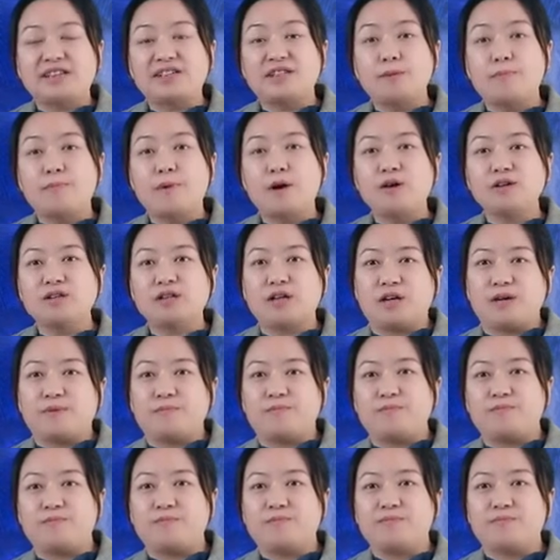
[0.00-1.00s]
the bottom,
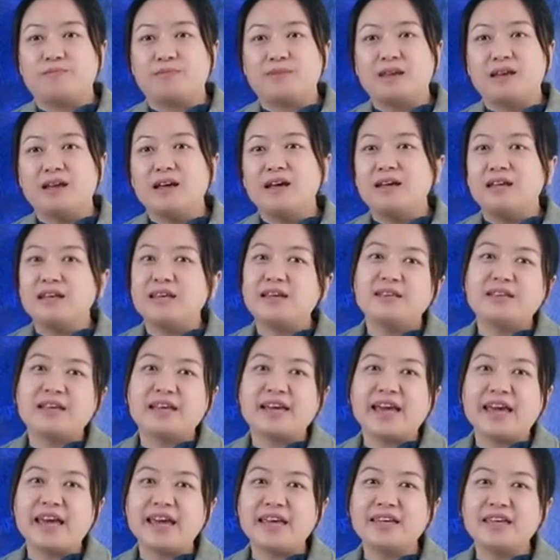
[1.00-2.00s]

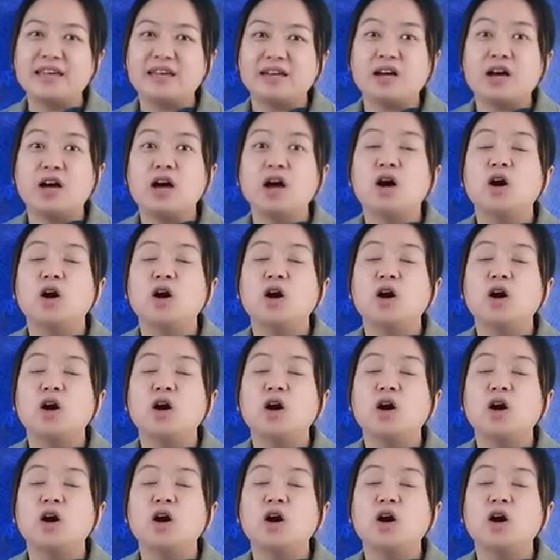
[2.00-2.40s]
indicating